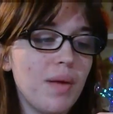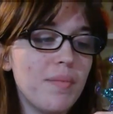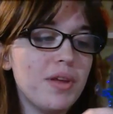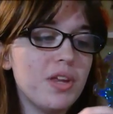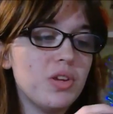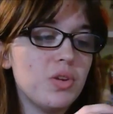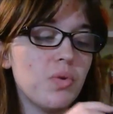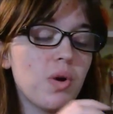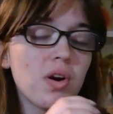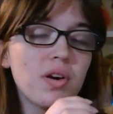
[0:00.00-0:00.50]
I
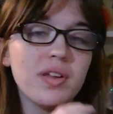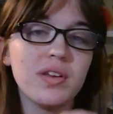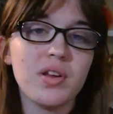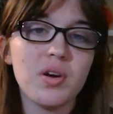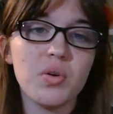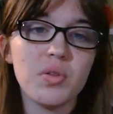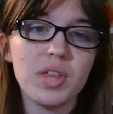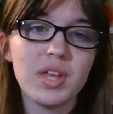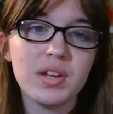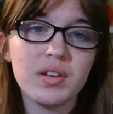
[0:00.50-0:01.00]
mean, you already
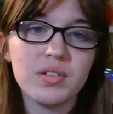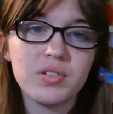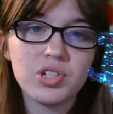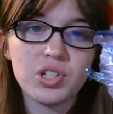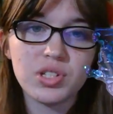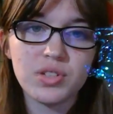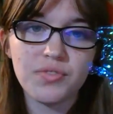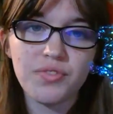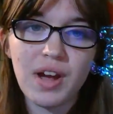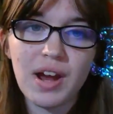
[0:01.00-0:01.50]
know that
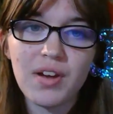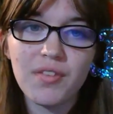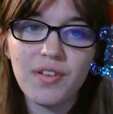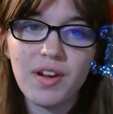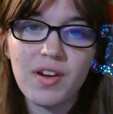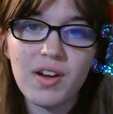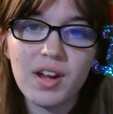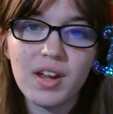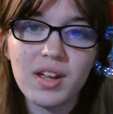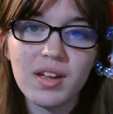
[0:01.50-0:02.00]
she's a fire
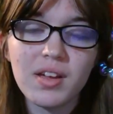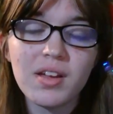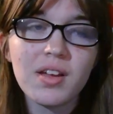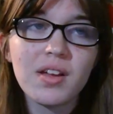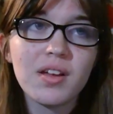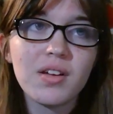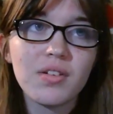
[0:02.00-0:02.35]
fairy,